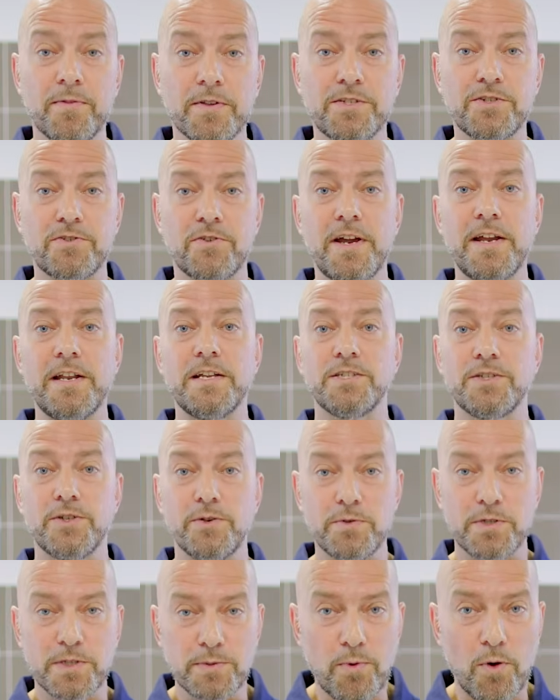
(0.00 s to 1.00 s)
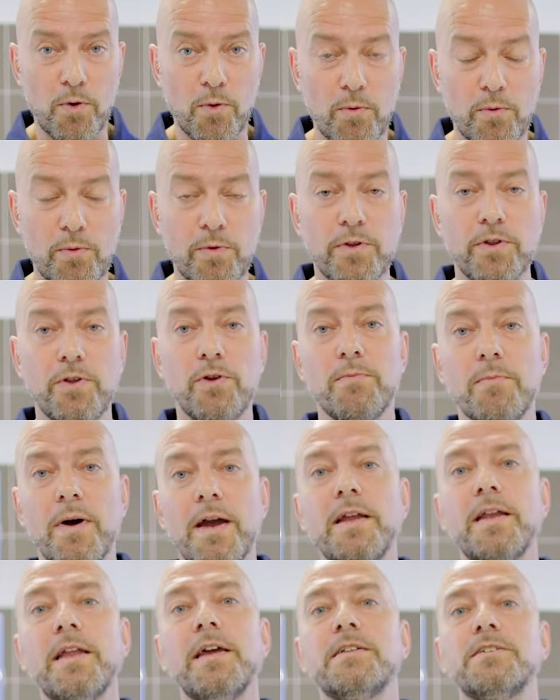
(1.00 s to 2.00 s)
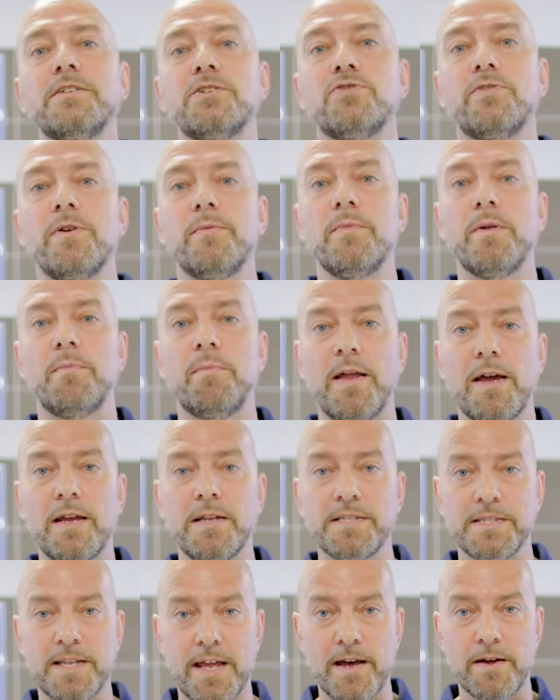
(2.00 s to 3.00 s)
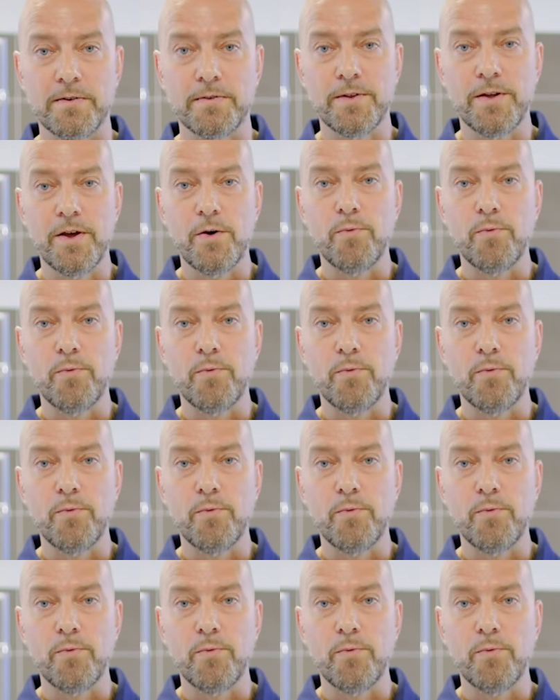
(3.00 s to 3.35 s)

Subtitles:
on the screen is too small, you may need to trim the blades down.